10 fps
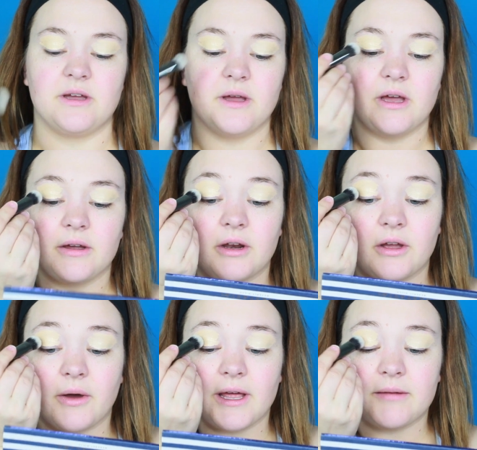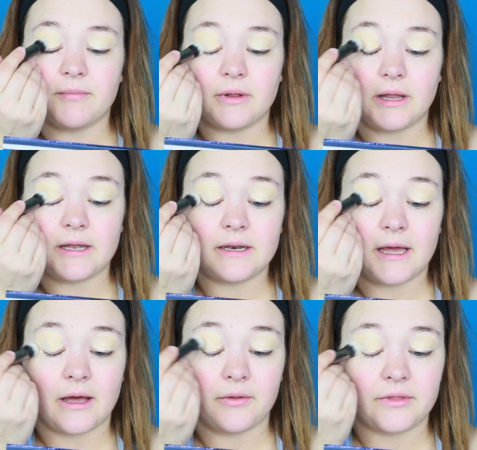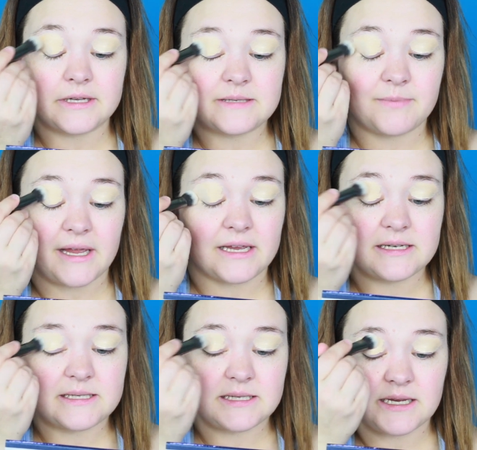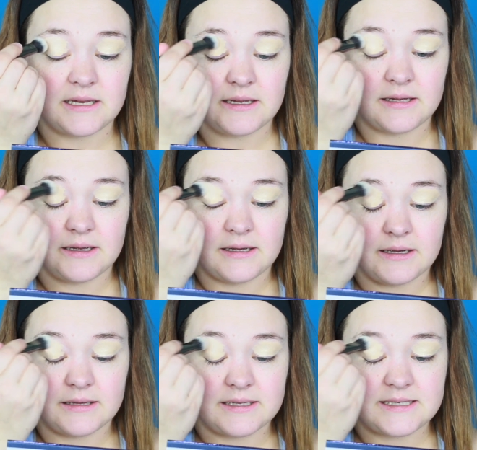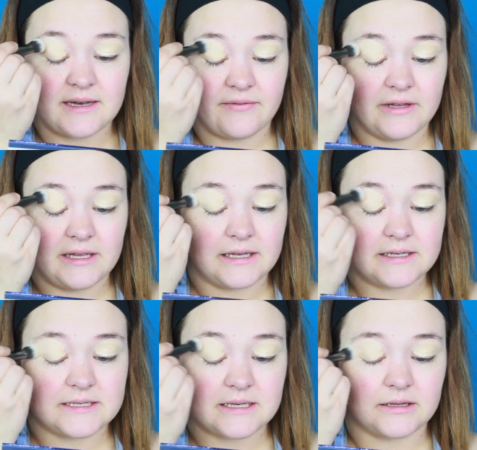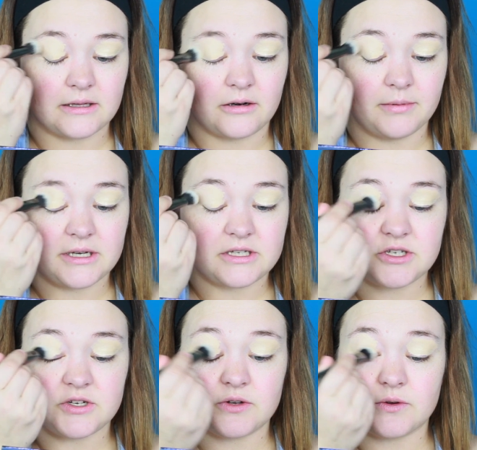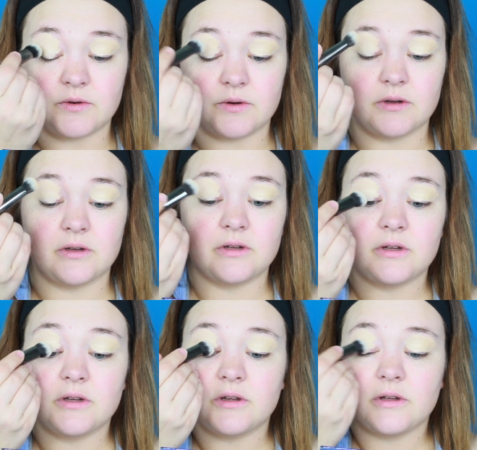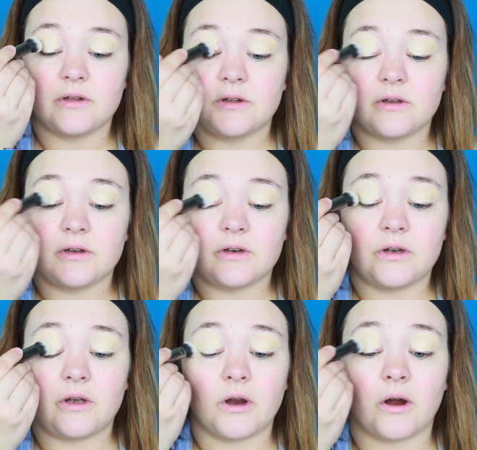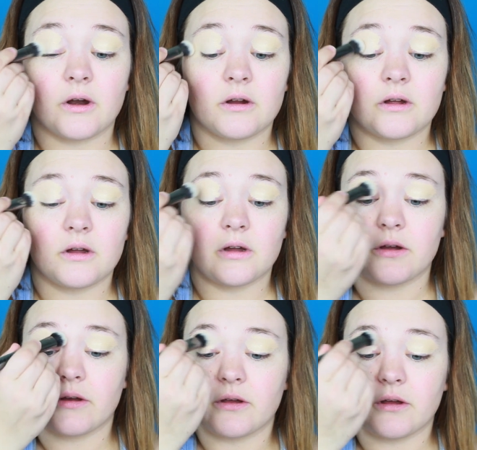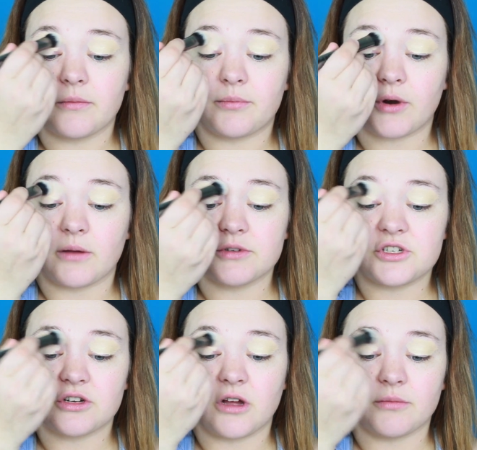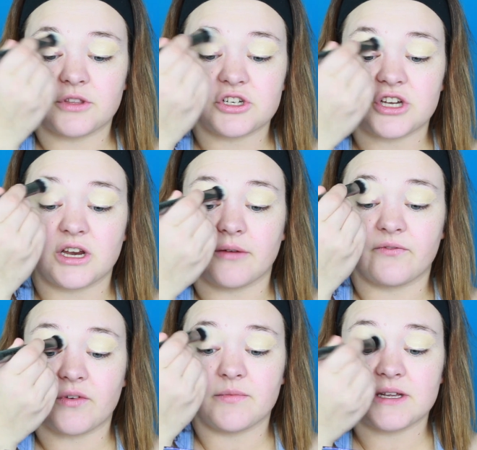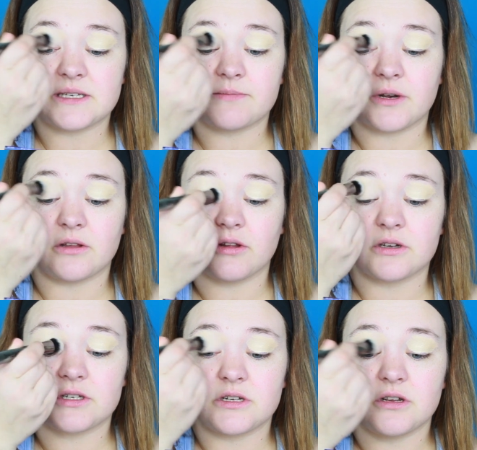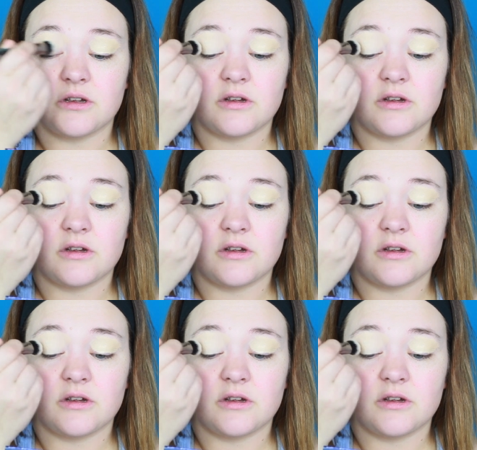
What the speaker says: I'm going to go ahead and blend out this base. This definitely is a little bit too dark. Probably should have gone with the shade up from this, but it looked